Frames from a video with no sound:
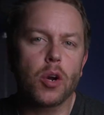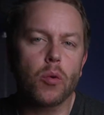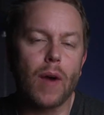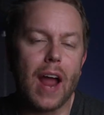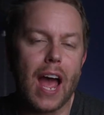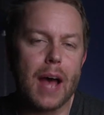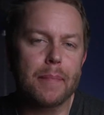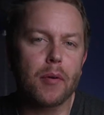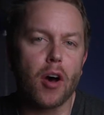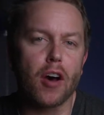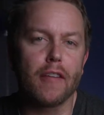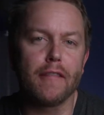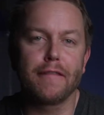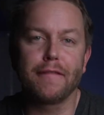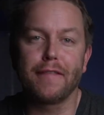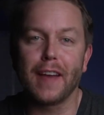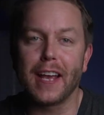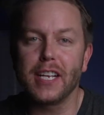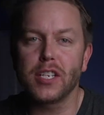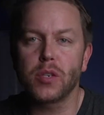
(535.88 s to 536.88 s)
a wrap on
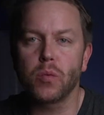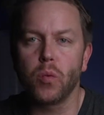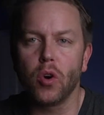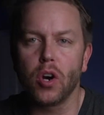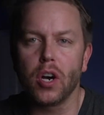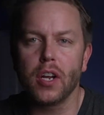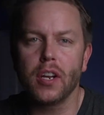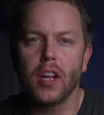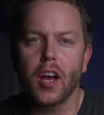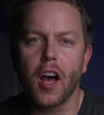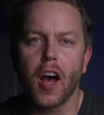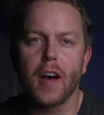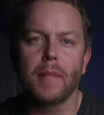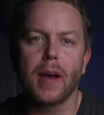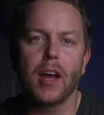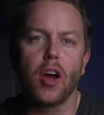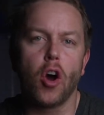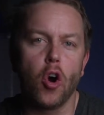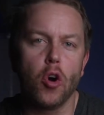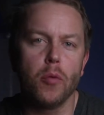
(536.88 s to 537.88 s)
phase 1 of
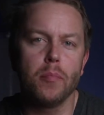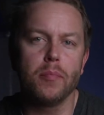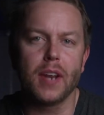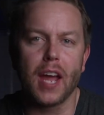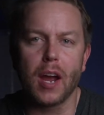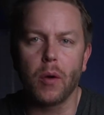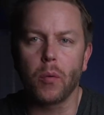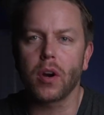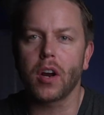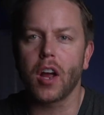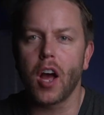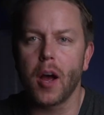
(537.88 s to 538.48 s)
my home network